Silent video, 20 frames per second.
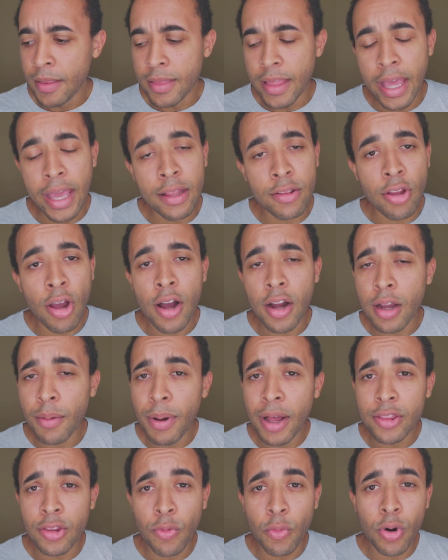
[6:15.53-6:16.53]
they talk
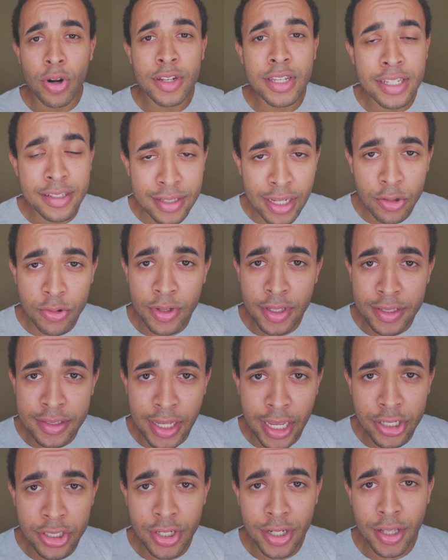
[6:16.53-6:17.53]
about the word
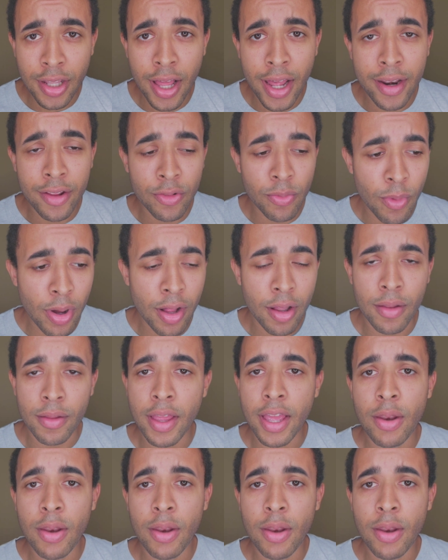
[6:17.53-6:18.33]
decentralization a lot as well.